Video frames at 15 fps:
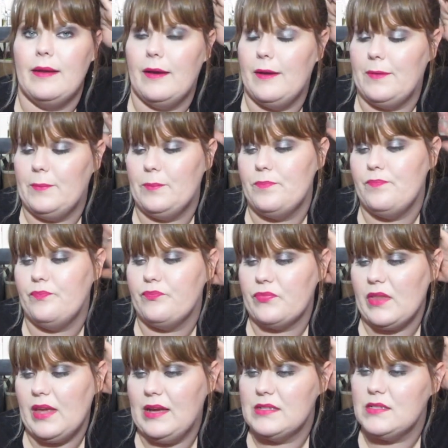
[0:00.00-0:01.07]
Um,
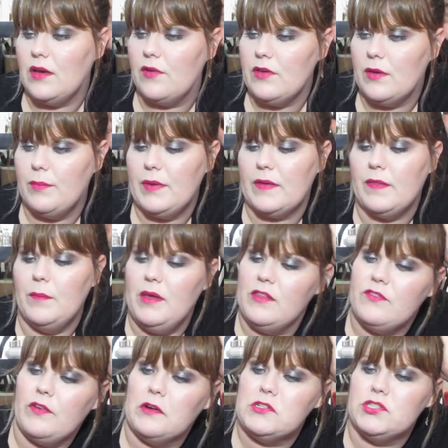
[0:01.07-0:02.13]
I saw you could pick the
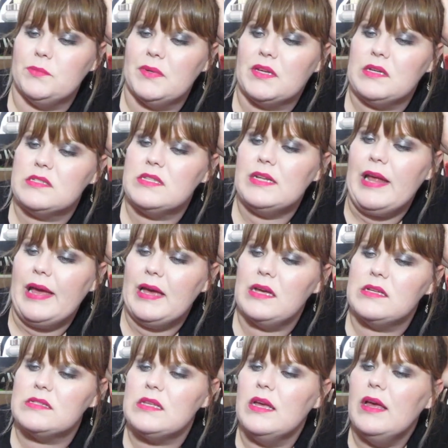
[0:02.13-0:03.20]
men's version because it
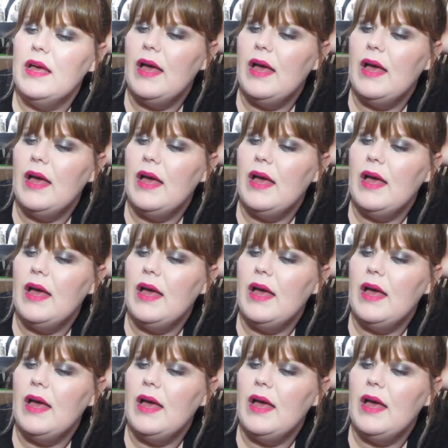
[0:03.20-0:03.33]
has